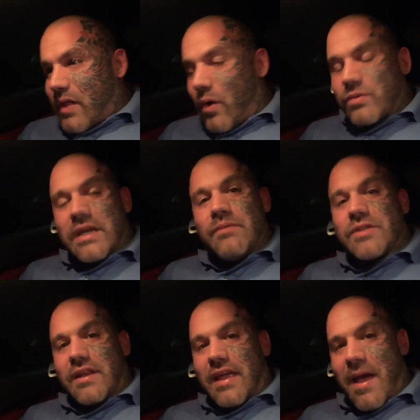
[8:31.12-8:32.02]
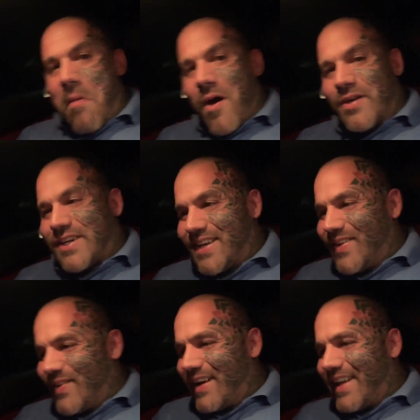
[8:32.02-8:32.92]
the whole team's gonna get
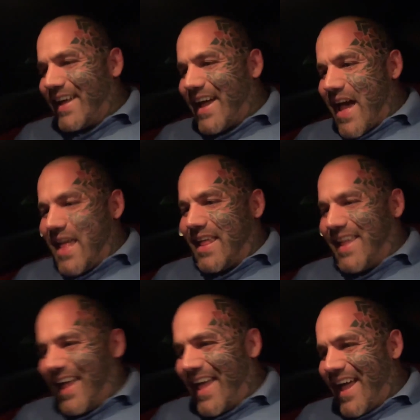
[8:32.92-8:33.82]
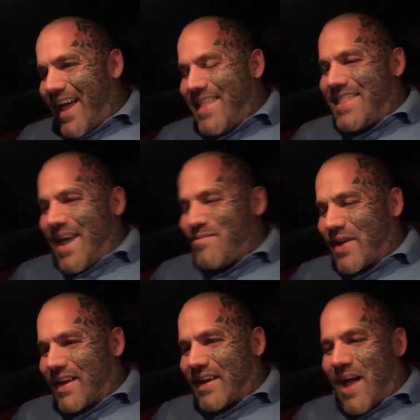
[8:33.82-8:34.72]
emotional. And
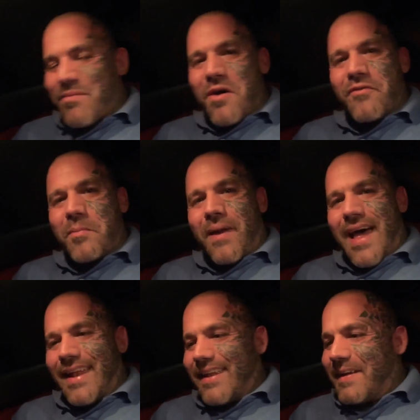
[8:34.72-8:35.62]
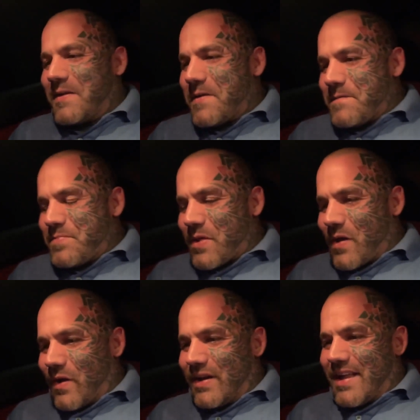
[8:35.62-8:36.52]
then we're gonna come up with a plan
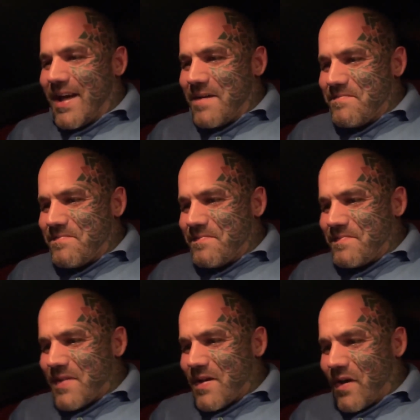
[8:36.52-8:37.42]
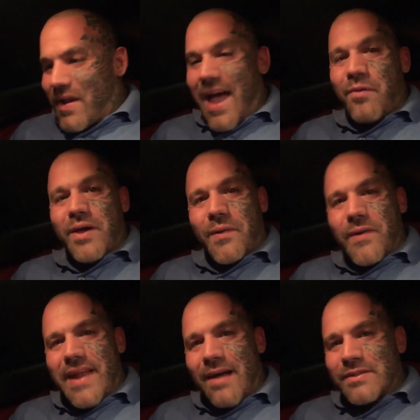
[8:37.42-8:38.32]
on how we're
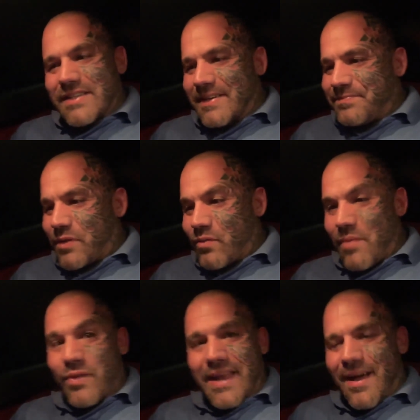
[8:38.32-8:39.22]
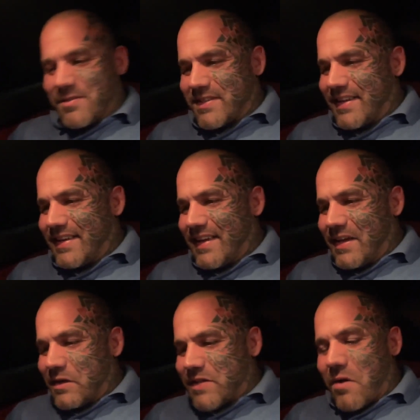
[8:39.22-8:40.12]
gonna announce it, when we announce it.
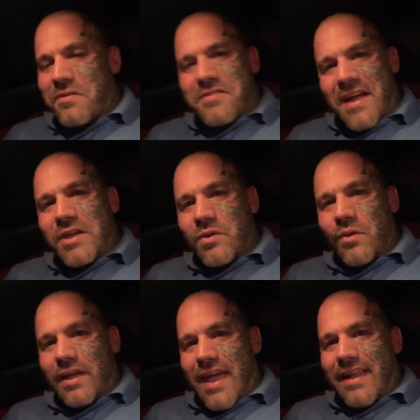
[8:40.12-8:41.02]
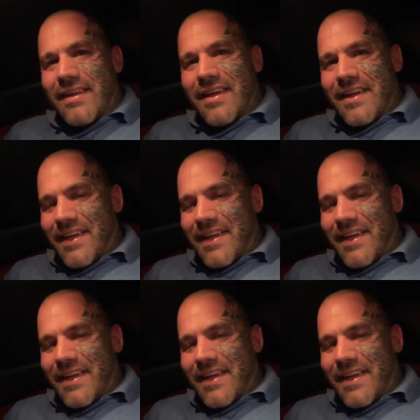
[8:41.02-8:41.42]
So thank you all again.